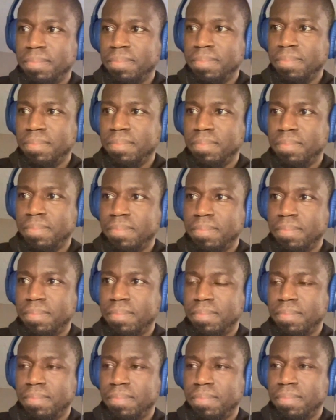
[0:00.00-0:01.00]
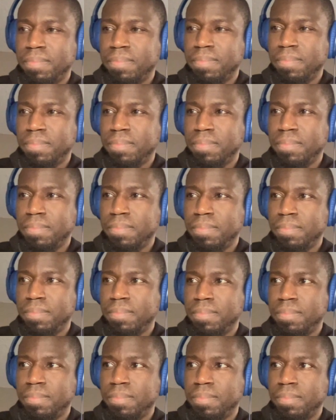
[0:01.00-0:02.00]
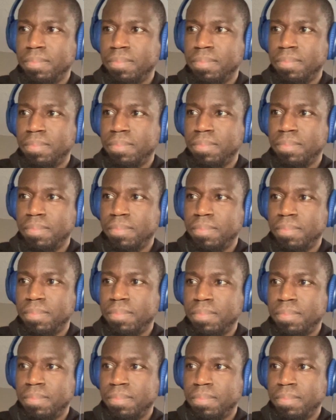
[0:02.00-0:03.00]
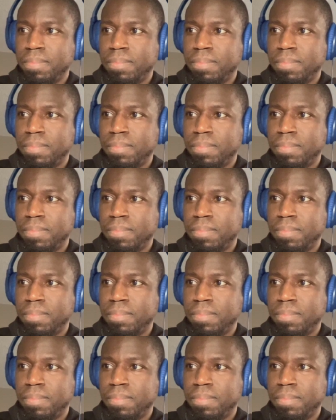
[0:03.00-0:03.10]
The person shown says nothing.